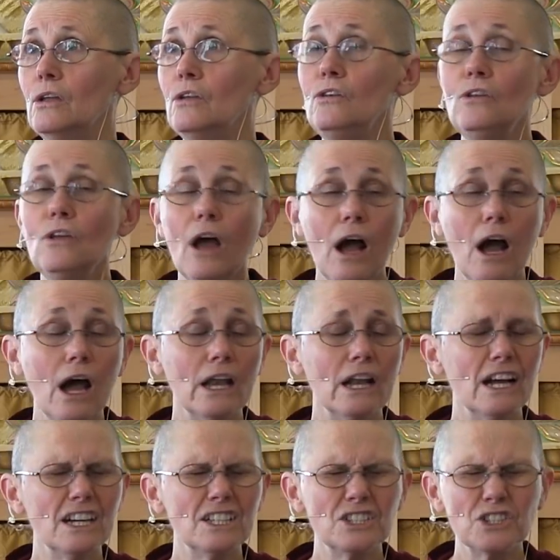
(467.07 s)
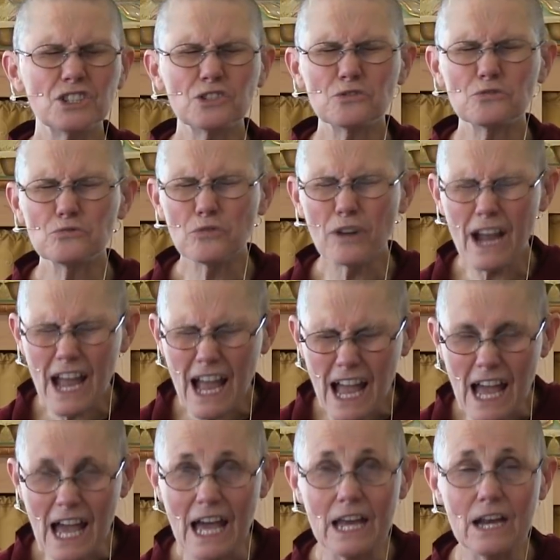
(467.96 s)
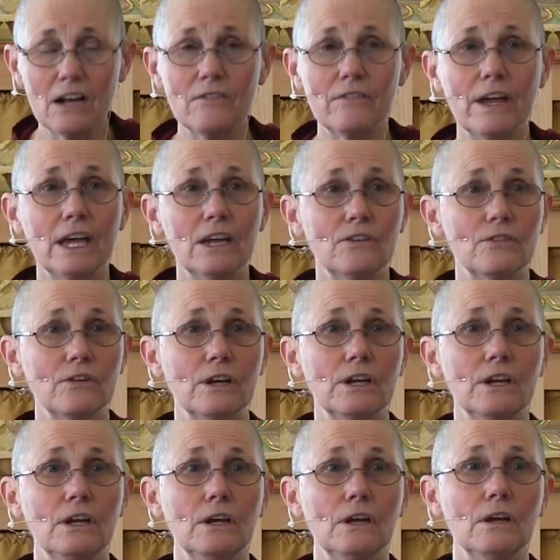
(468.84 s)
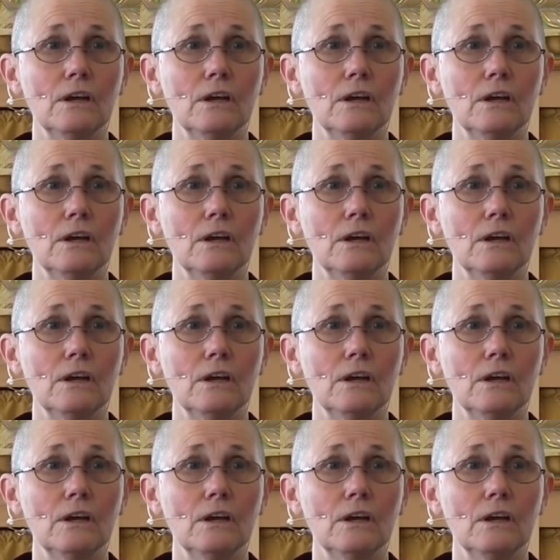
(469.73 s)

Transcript: not a shred of hatred.